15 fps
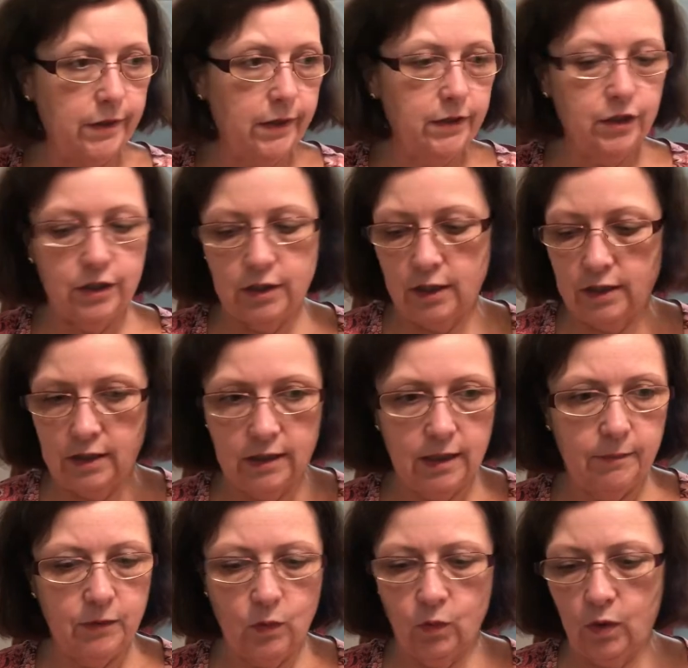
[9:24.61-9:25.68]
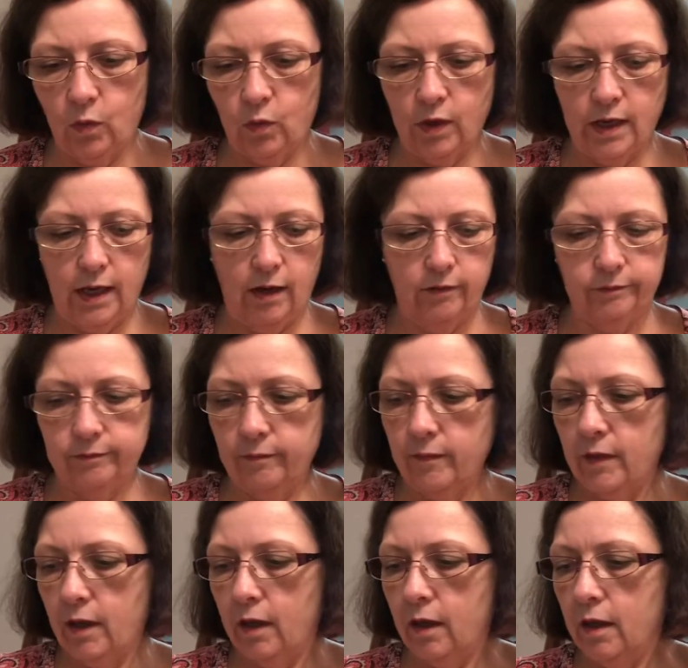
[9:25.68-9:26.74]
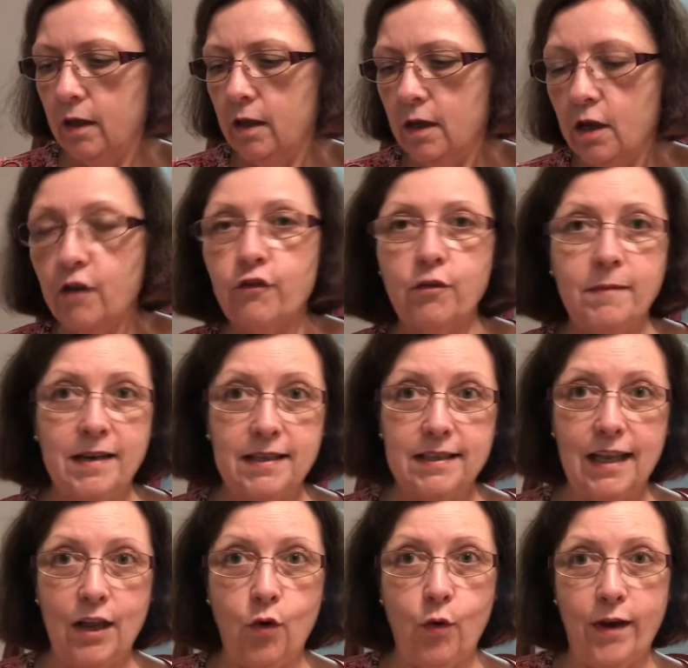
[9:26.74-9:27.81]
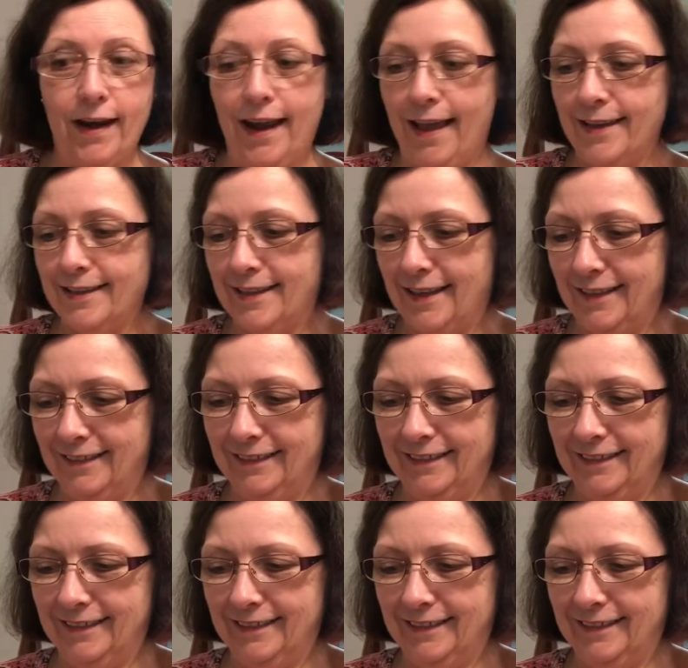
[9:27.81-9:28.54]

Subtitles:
It just doesn't seem to want to work out for me to stay organized.